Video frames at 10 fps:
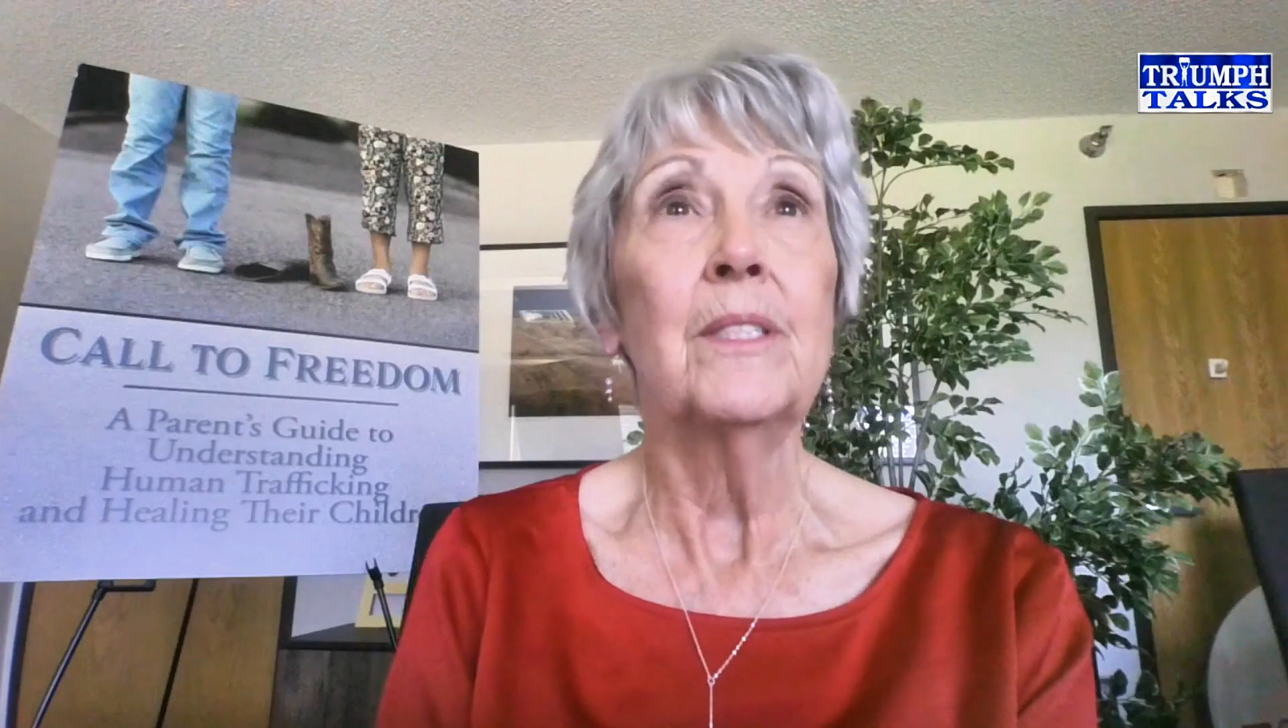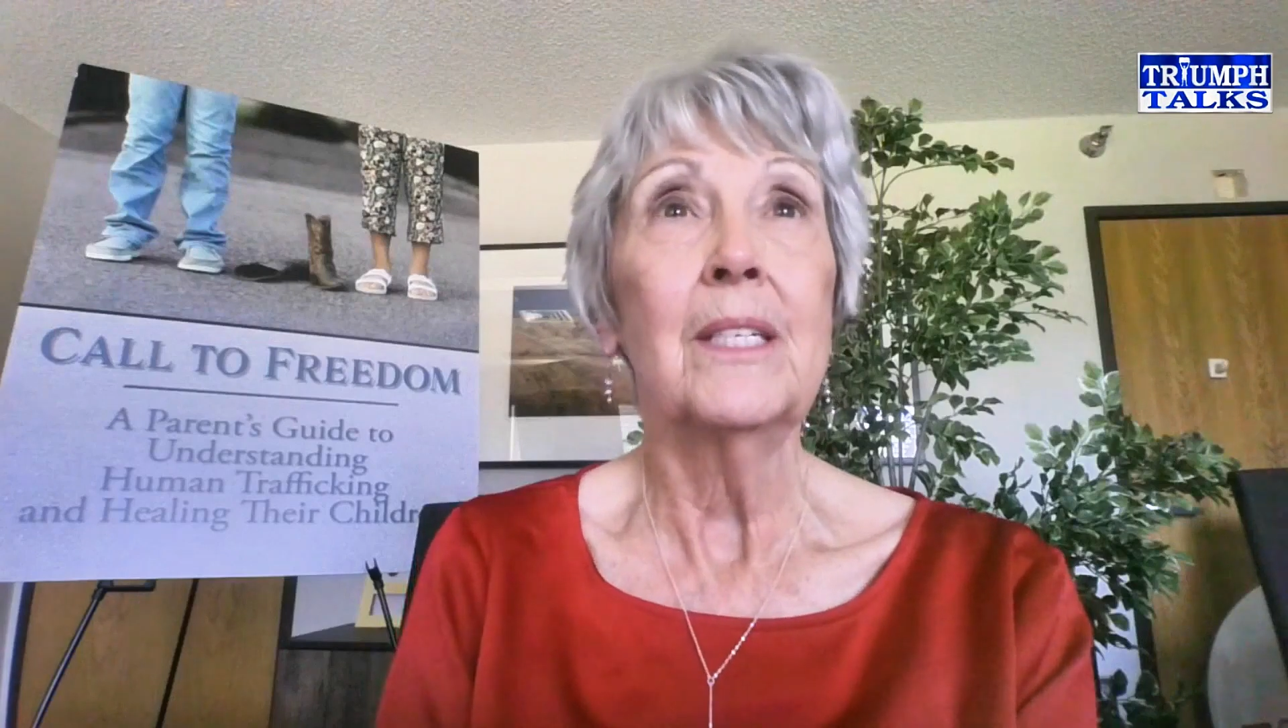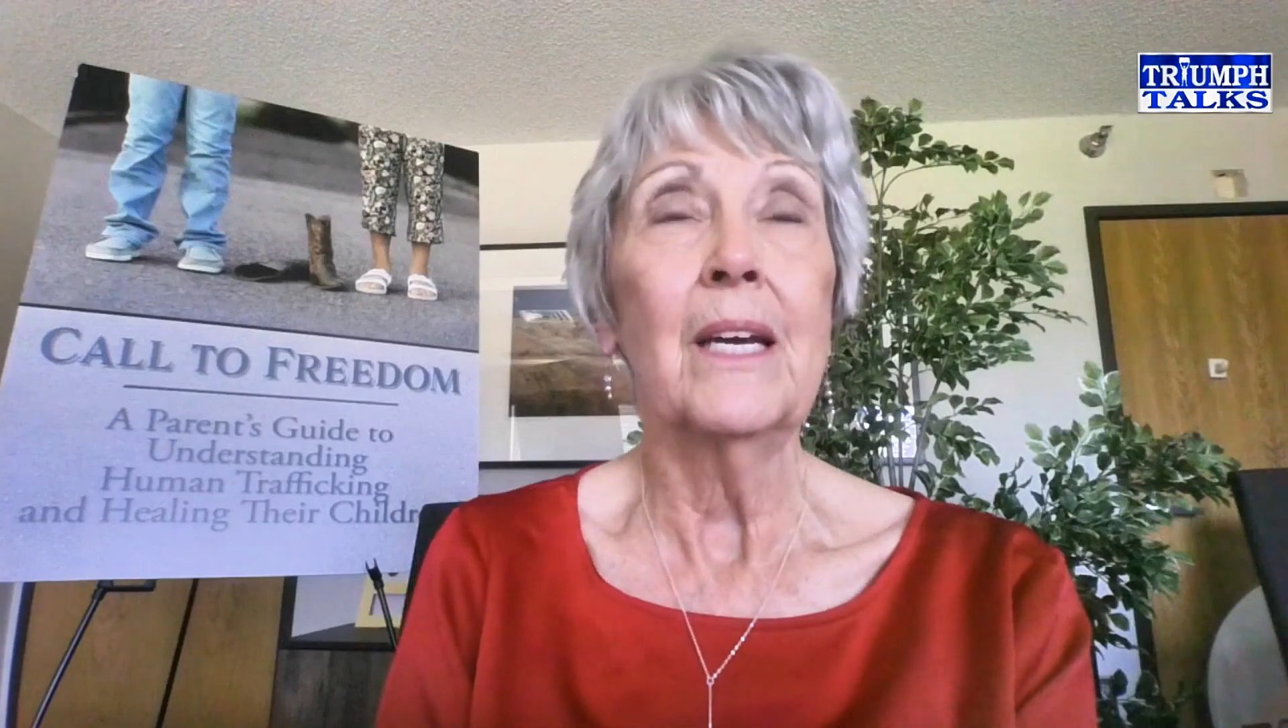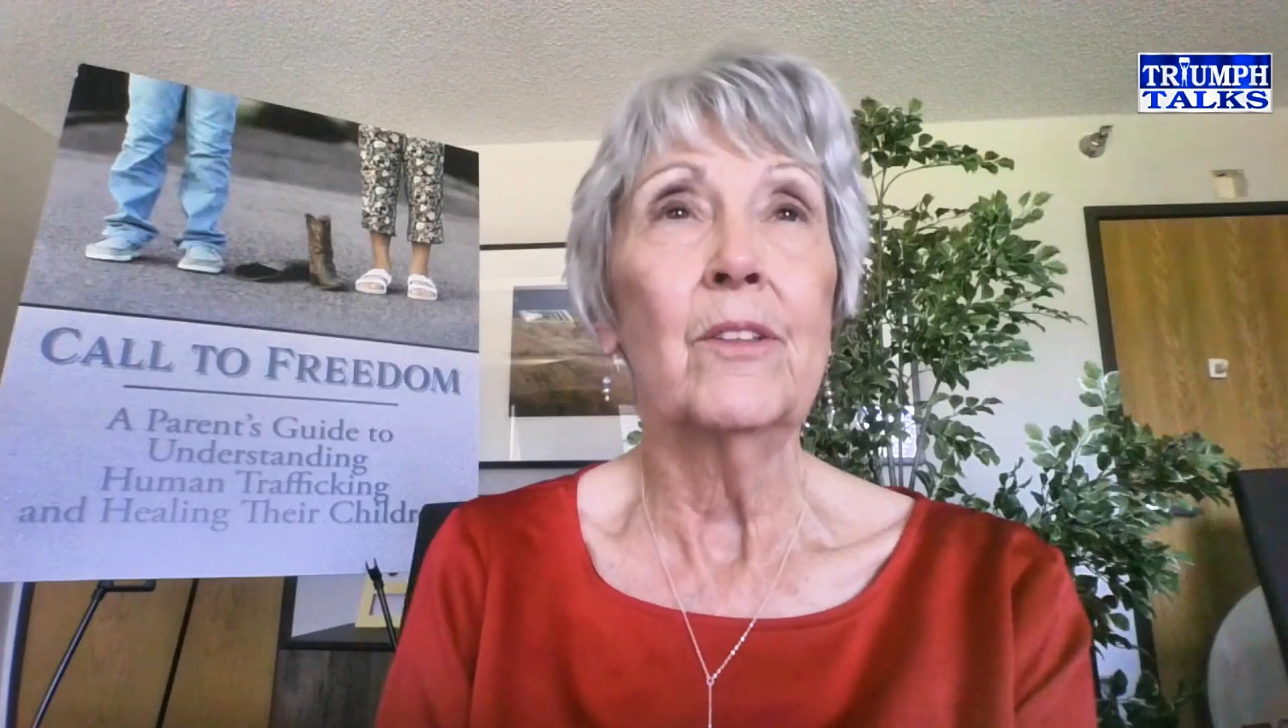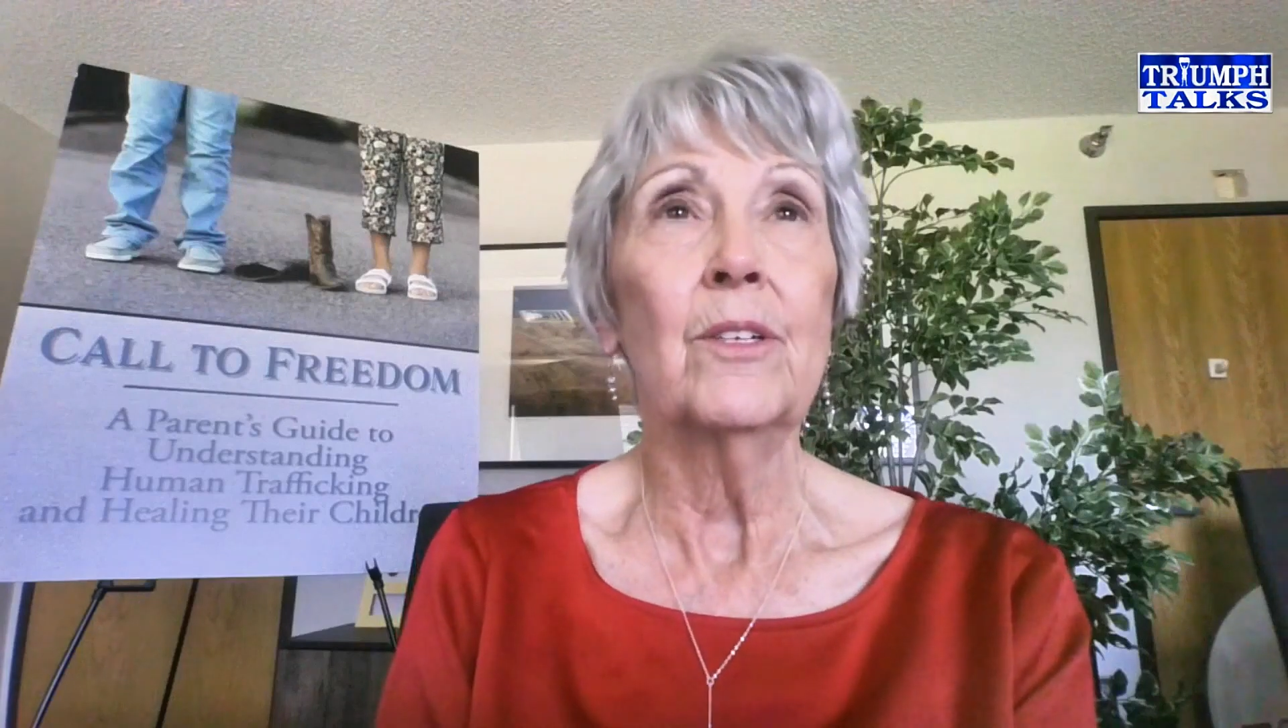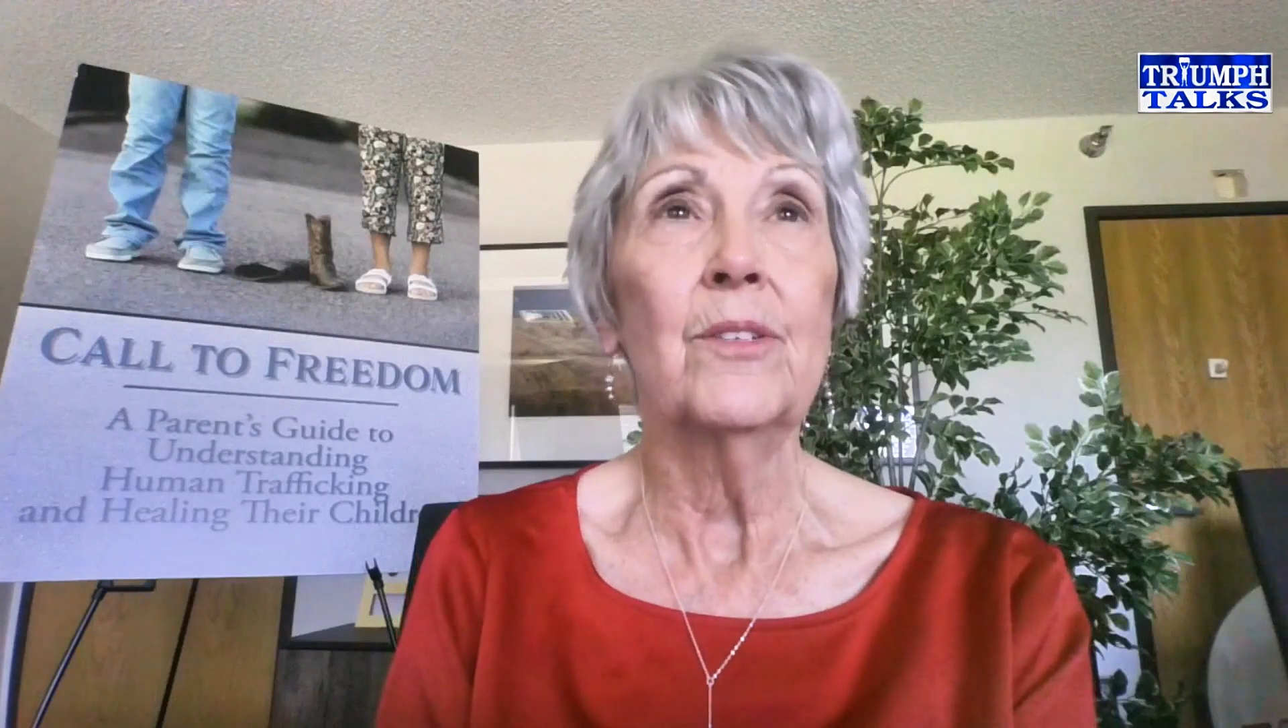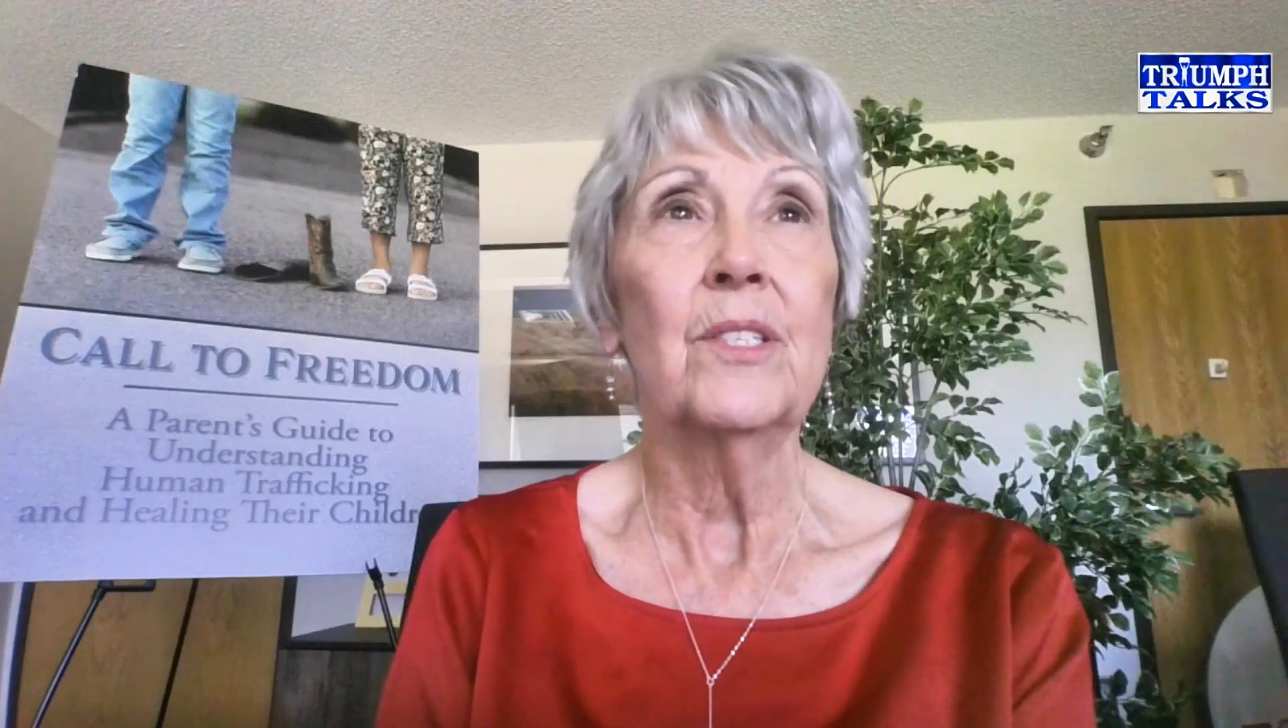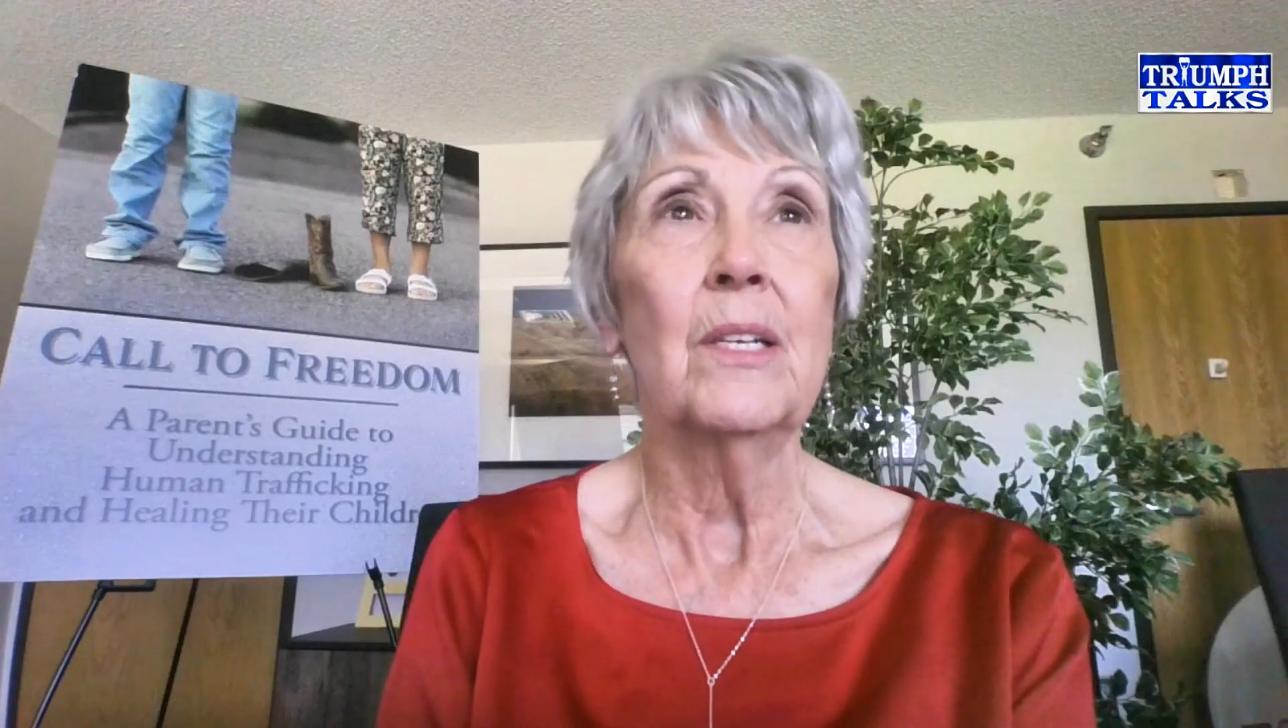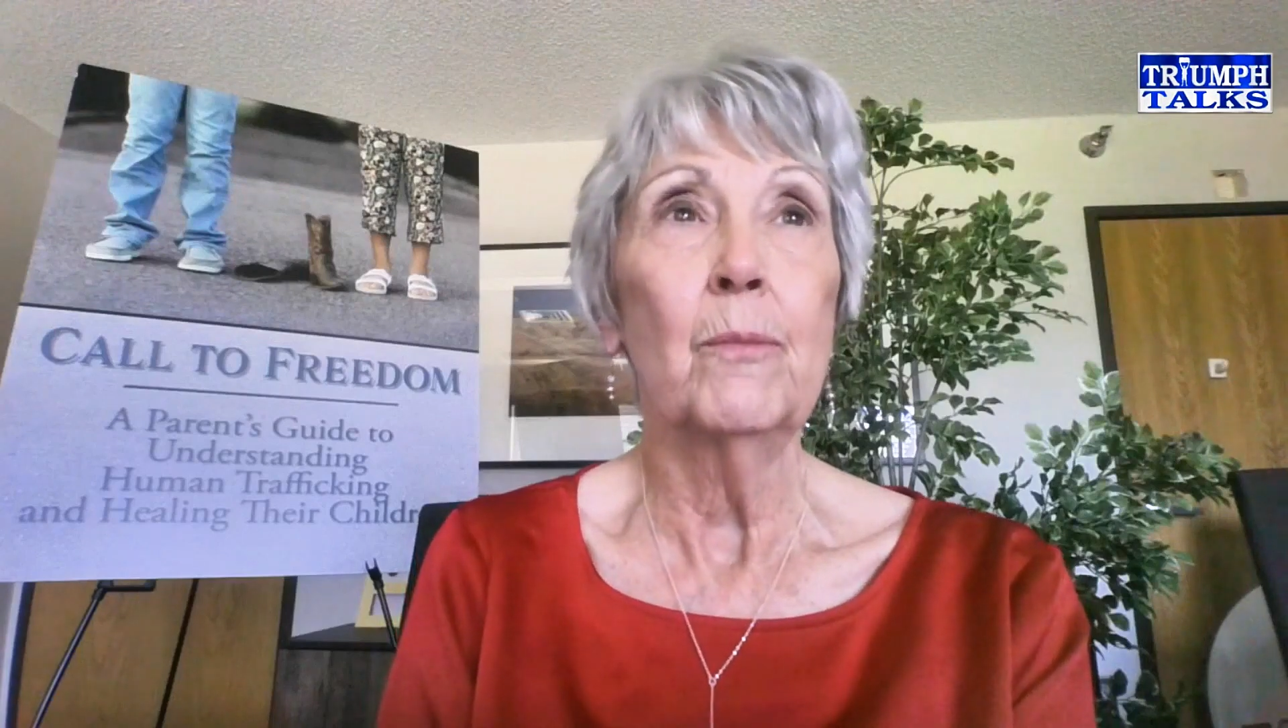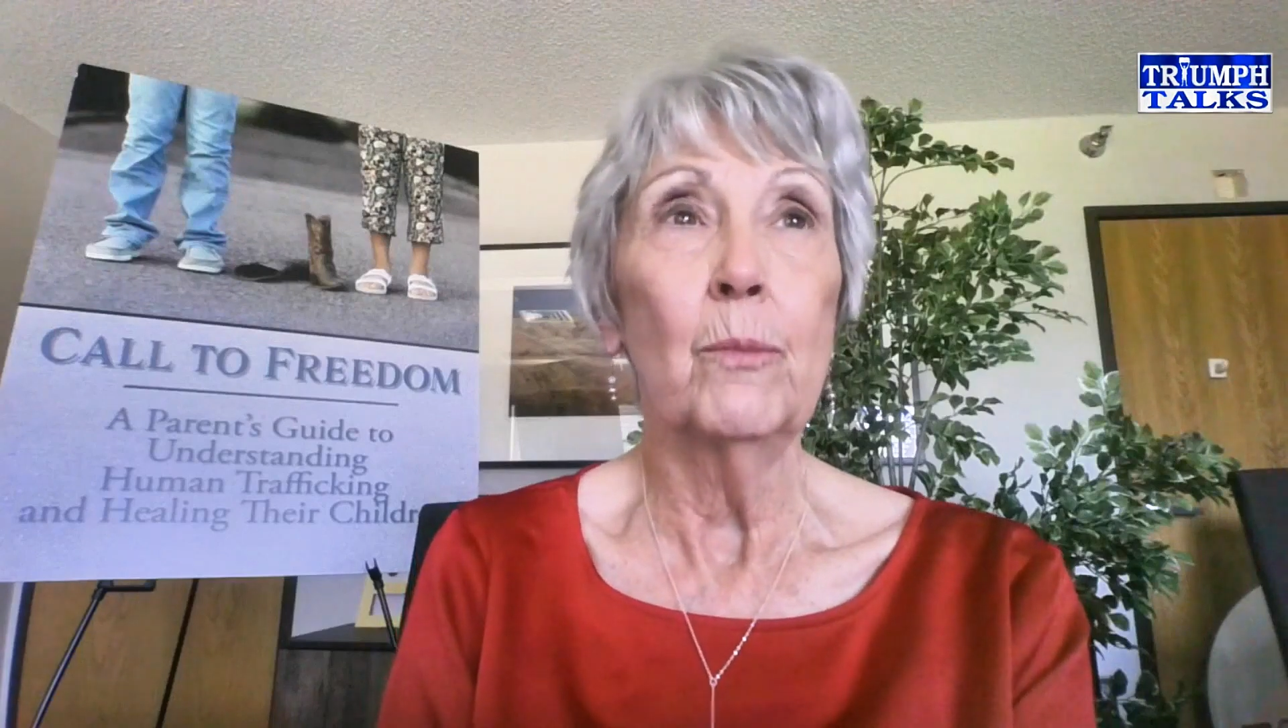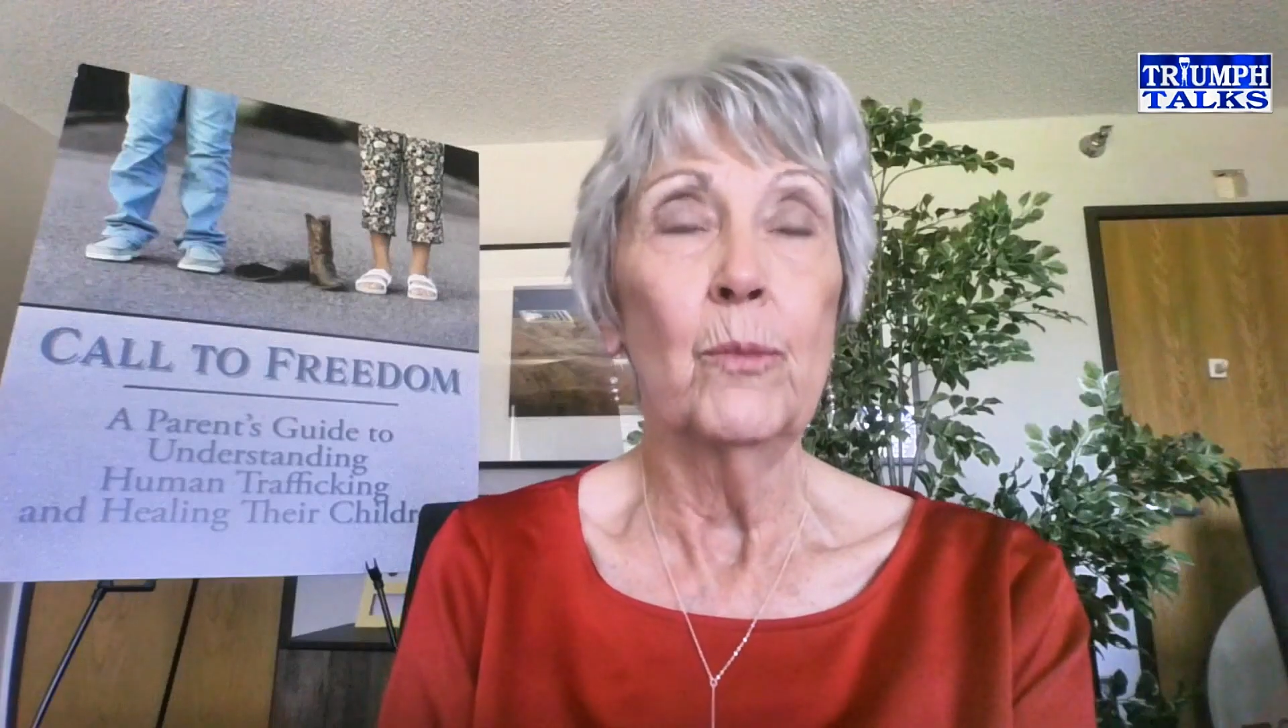together some